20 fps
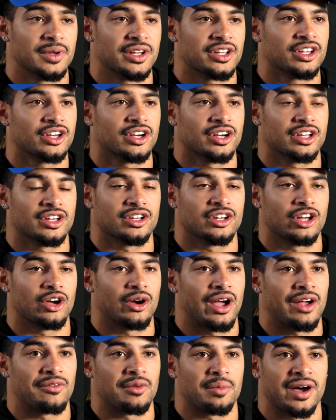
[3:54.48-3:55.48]
been good. You know,
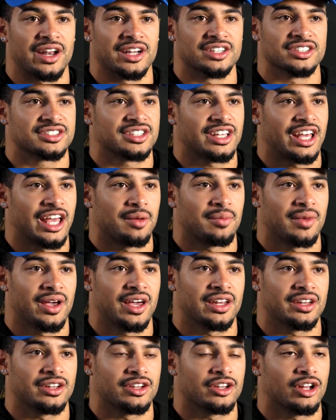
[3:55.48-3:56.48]
everybody just came
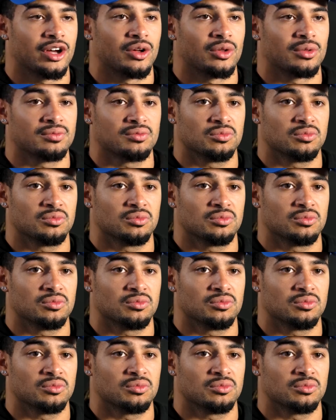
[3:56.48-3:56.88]
in and you know